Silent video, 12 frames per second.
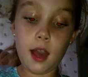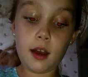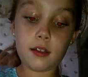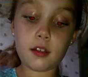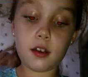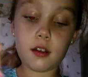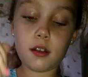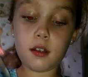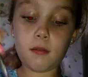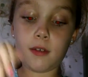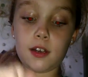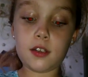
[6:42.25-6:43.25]
And it's gonna,
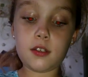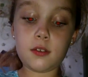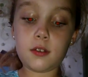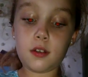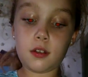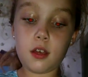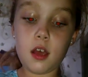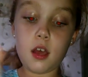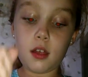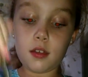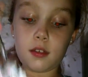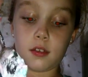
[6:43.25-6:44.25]
once you
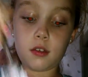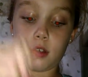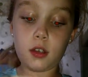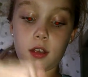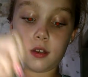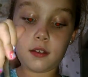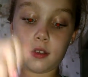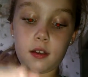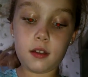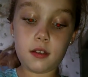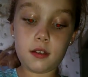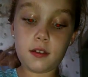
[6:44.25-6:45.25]
stir it, it's
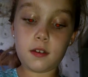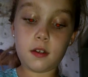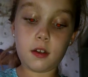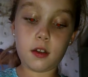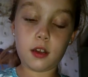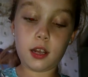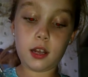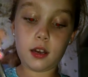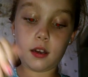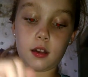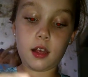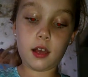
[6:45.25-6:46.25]
gonna start
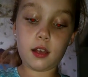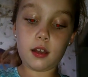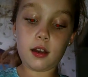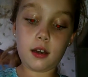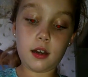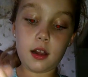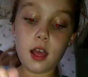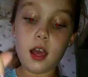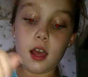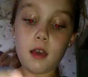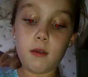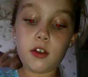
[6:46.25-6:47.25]
in like,
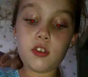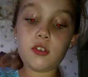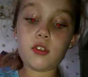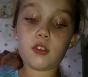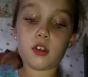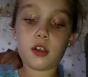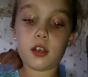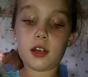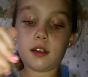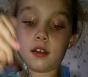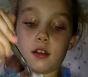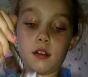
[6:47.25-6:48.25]
once you stir it,
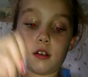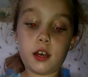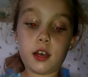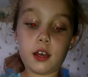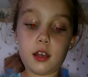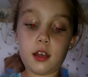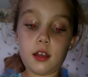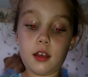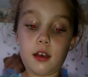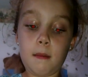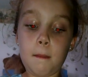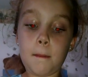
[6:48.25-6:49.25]
it's gonna look like
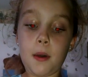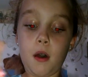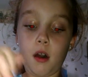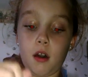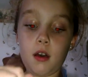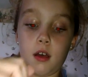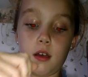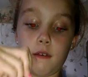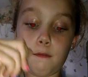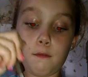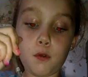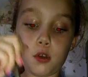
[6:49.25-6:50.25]
a ball
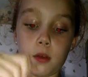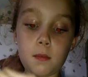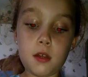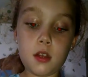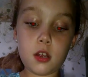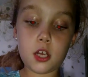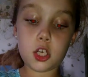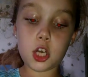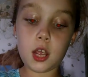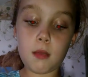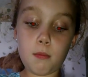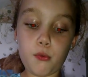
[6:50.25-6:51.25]
form
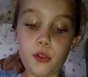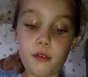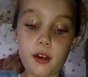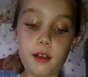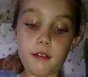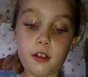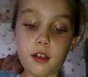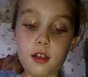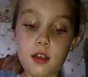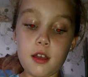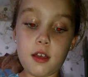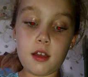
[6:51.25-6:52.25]
shape or whatever.
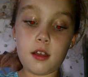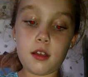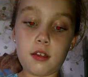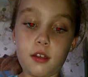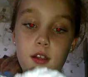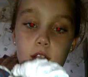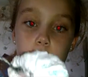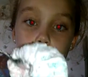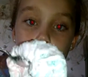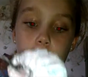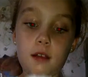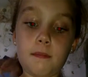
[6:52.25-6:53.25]
It's like
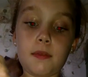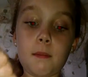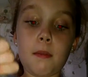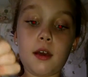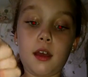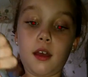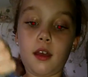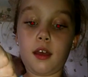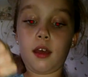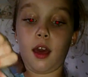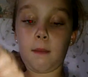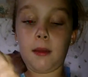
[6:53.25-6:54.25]
that, but
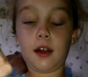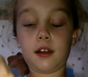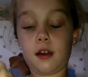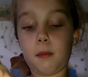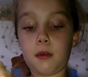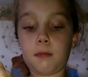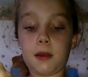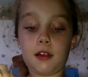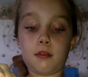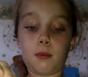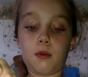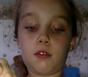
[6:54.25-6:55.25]
I picked it up with my
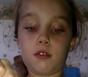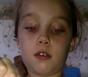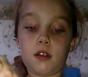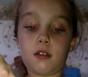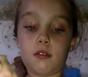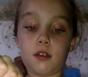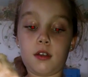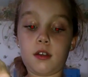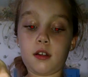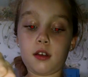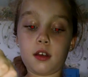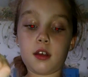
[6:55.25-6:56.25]
spoon so it doesn't really
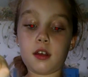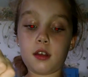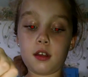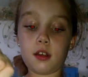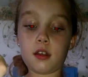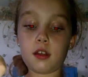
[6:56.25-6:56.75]
look like it.